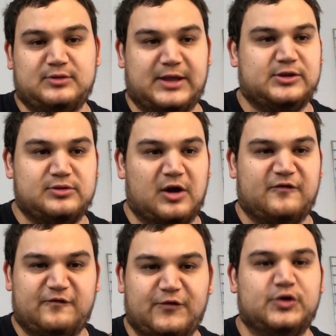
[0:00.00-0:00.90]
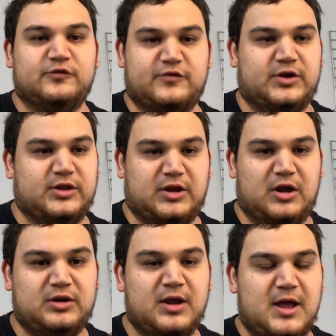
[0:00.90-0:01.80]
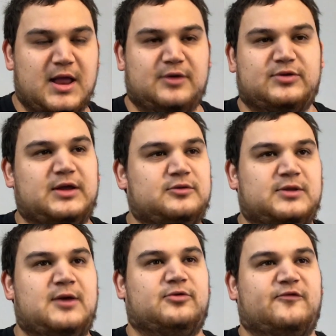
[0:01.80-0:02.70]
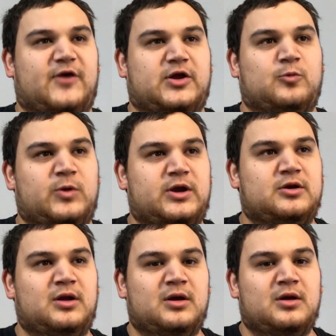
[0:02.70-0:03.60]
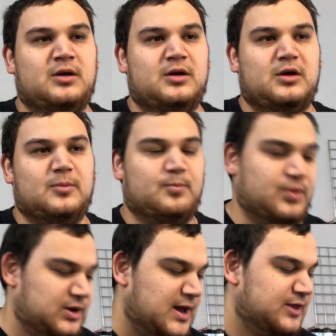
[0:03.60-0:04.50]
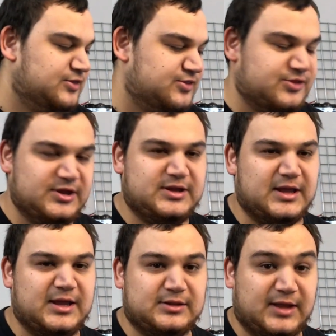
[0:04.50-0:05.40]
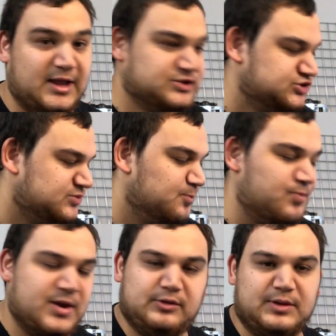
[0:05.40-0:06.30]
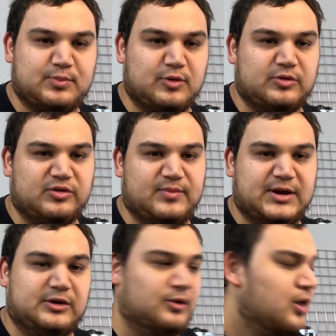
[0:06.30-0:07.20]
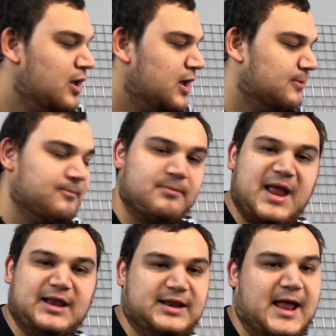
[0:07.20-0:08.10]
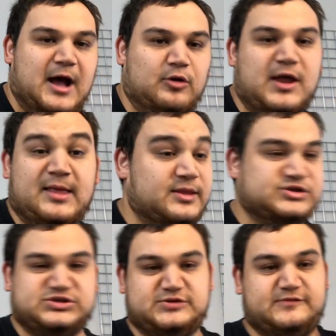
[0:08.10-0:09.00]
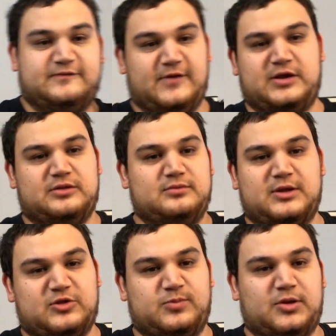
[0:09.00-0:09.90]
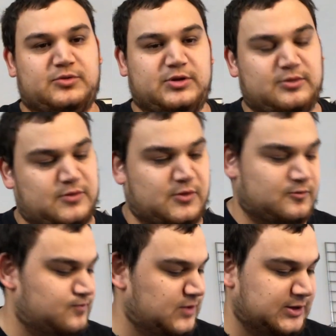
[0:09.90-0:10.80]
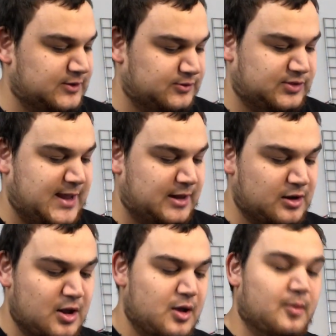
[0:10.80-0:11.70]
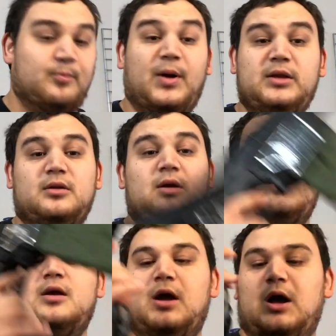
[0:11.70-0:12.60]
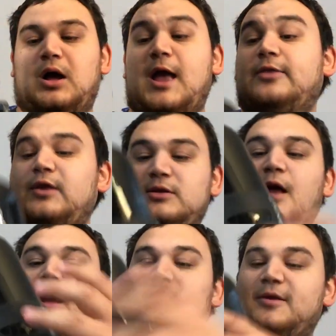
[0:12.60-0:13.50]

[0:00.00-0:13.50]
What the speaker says: like, a foot in front of the gun. And I was like, well, that was fucking weird, but I think it, like, just barely broke in the barrel, made it out, and then just fucking exploded. So, like, there's that. But, and then,